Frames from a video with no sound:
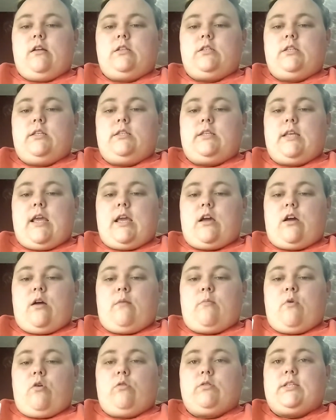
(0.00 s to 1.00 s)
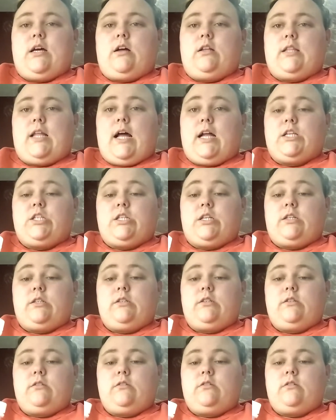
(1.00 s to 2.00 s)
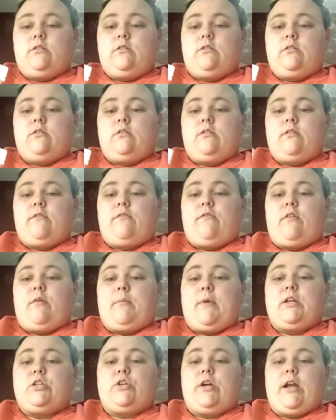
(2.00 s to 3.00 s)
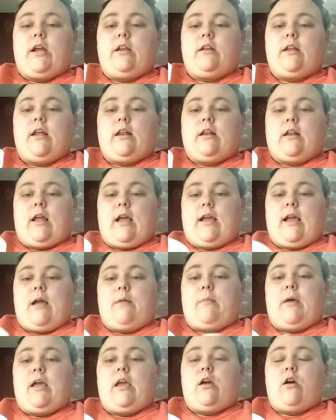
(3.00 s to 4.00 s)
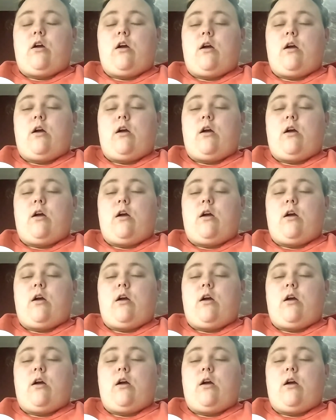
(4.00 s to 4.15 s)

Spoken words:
to take hotel and lodging for my trade, and I got my